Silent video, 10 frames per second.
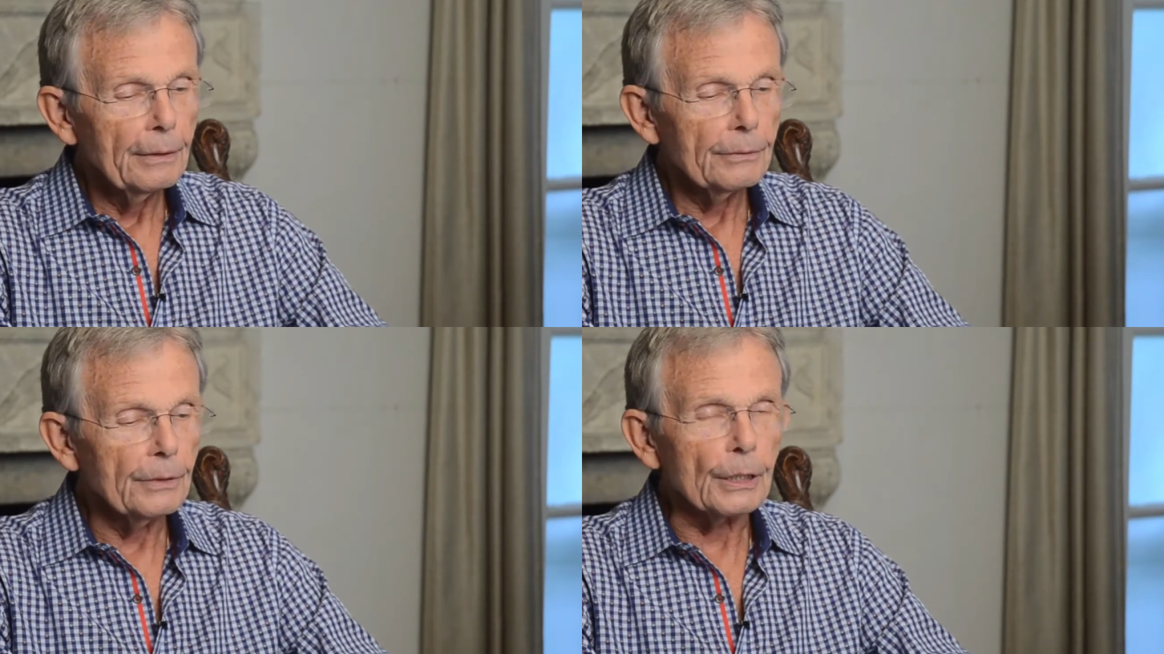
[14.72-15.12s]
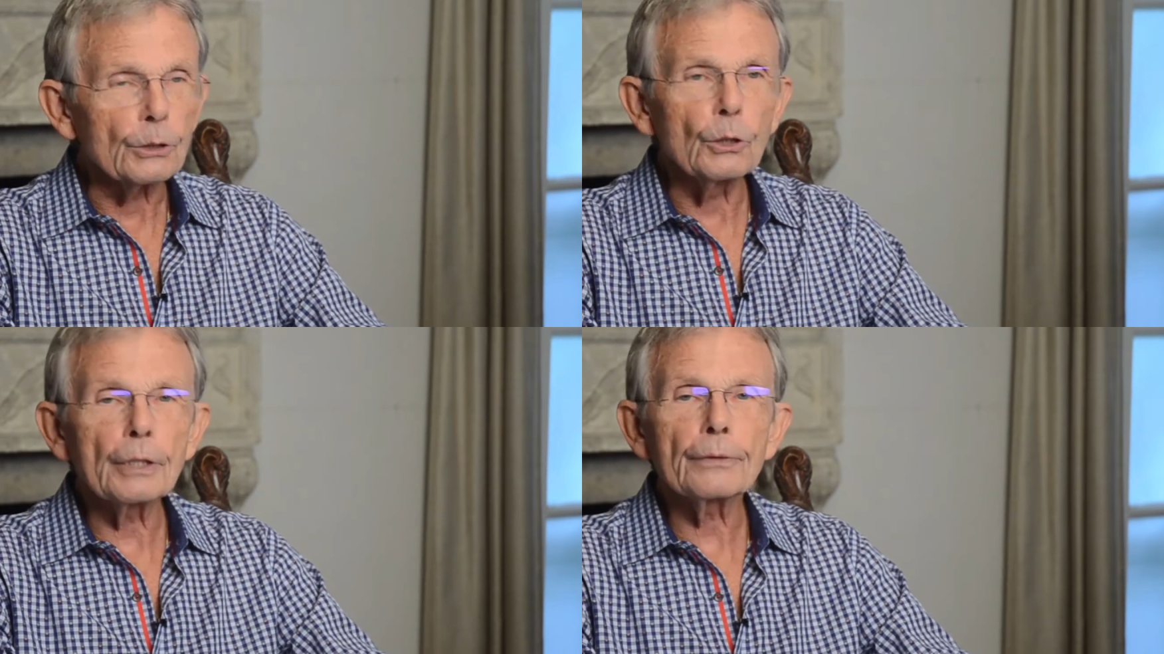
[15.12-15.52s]
The
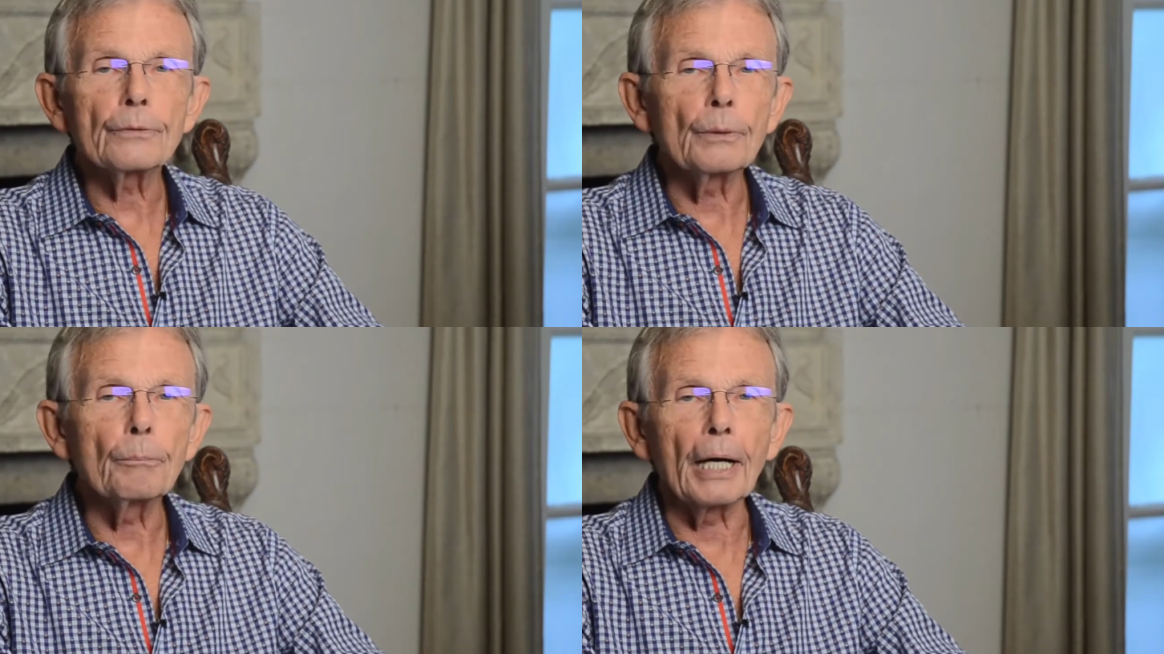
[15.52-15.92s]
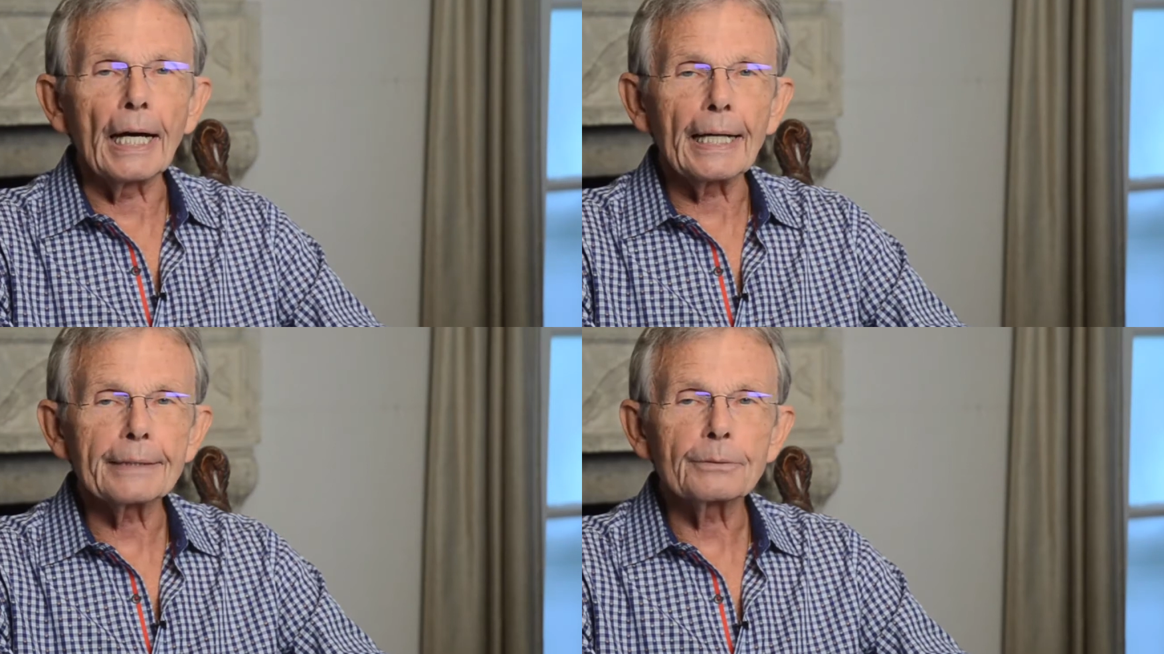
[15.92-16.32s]
good, the
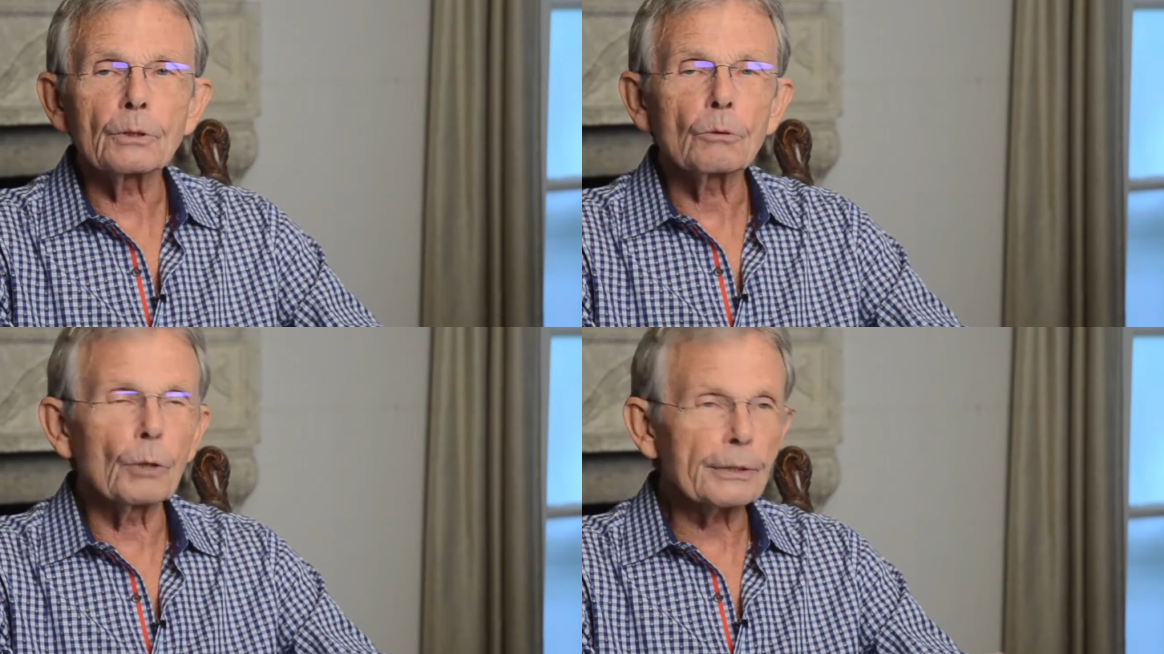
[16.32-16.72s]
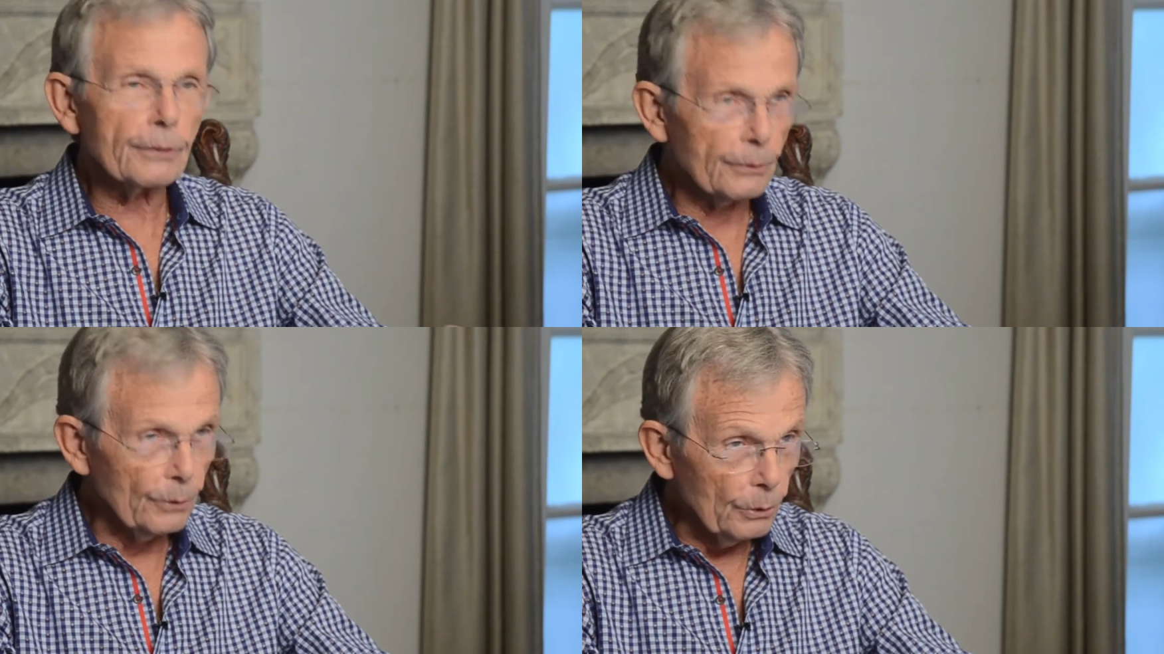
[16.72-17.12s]
bad, what
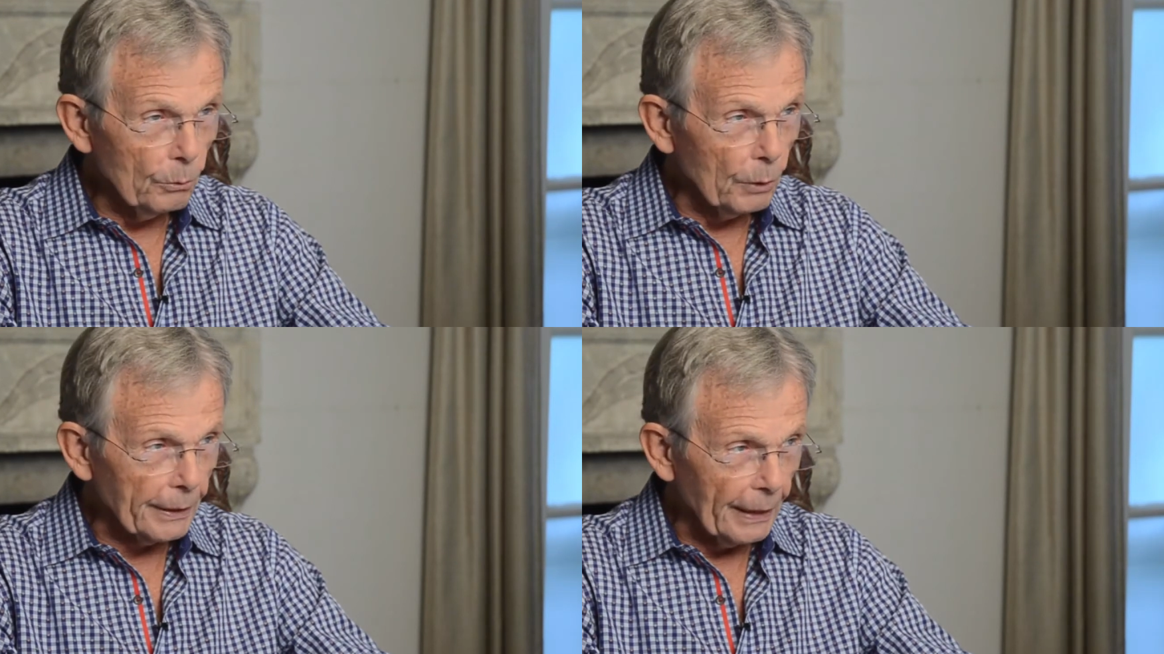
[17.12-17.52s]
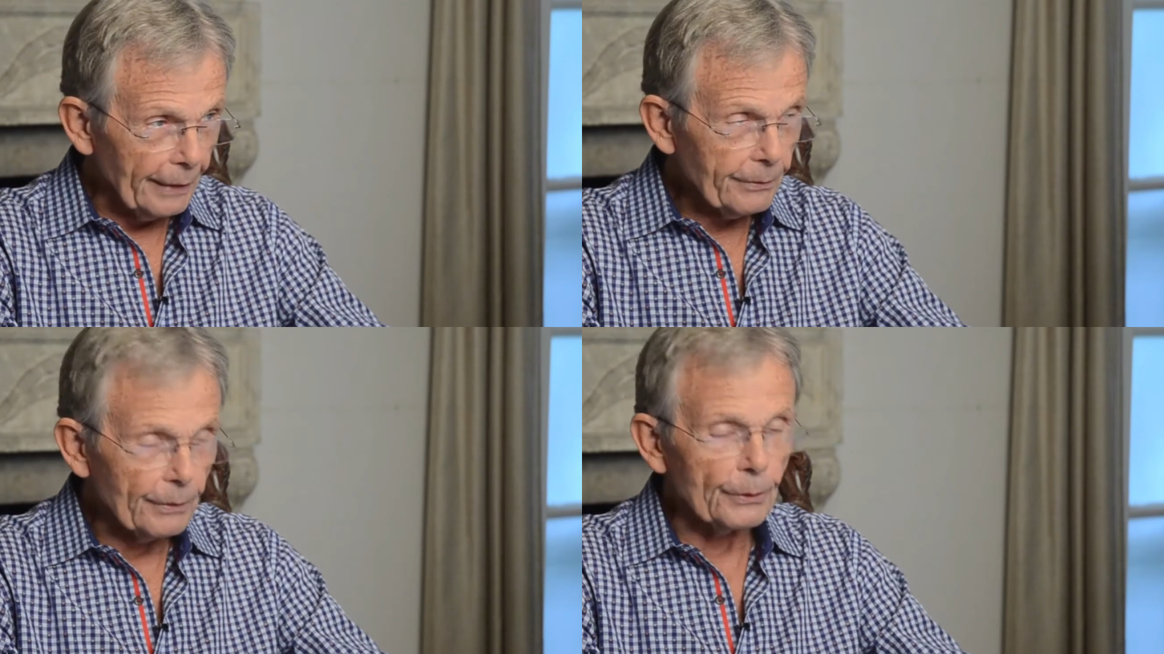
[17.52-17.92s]
to do, what
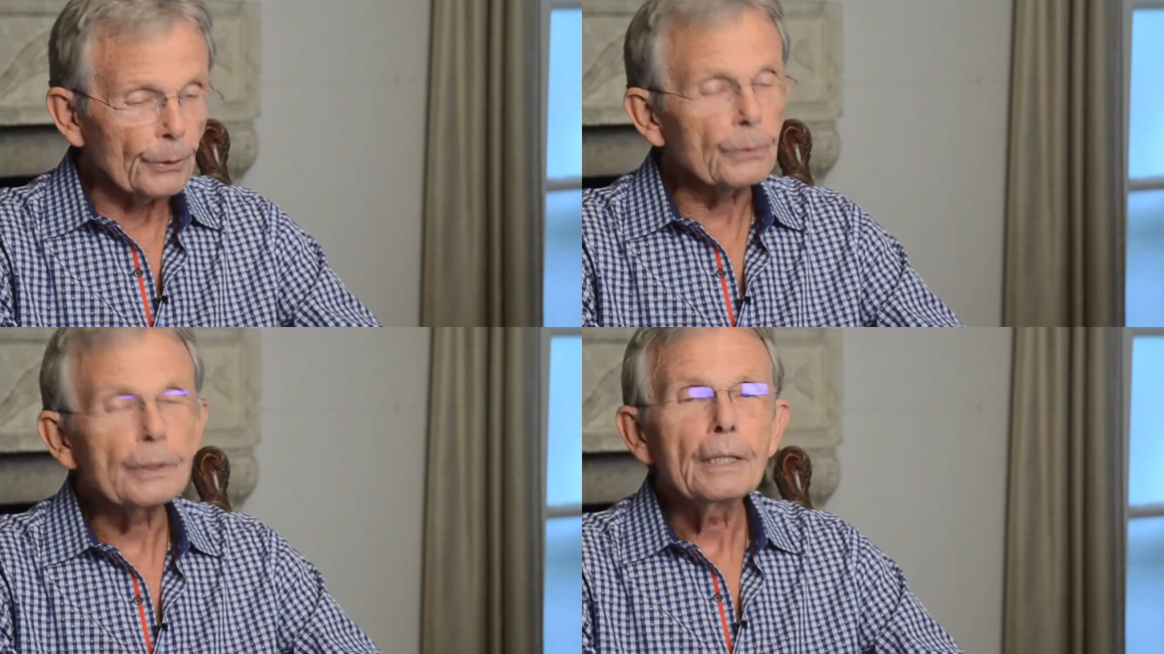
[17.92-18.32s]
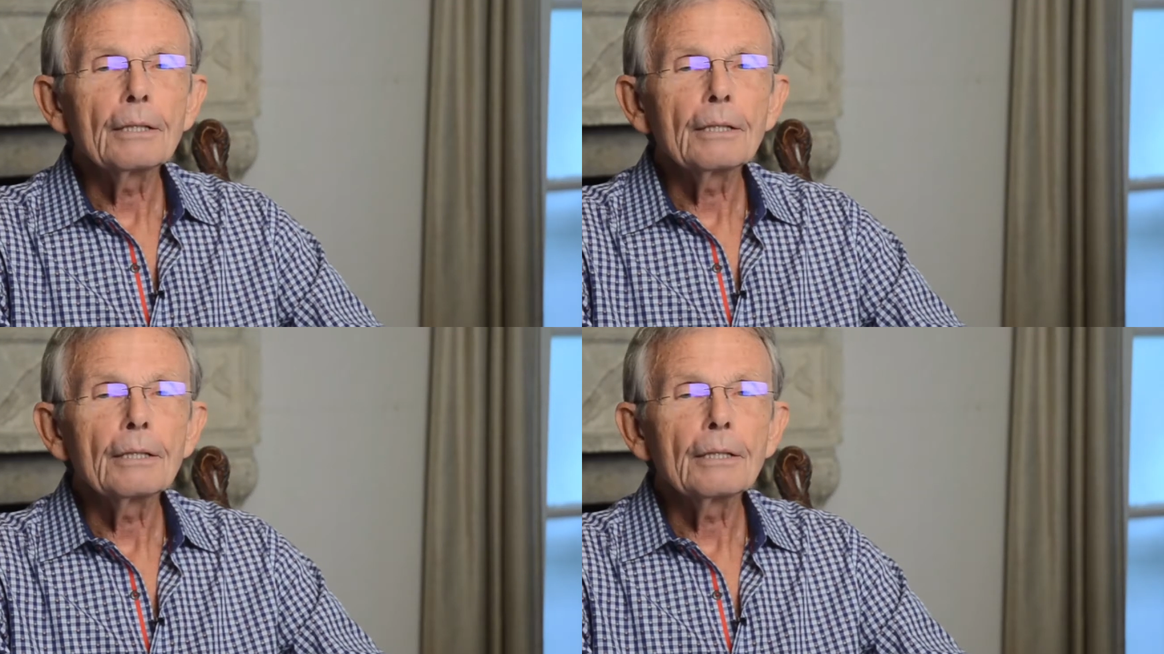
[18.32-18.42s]
not to do.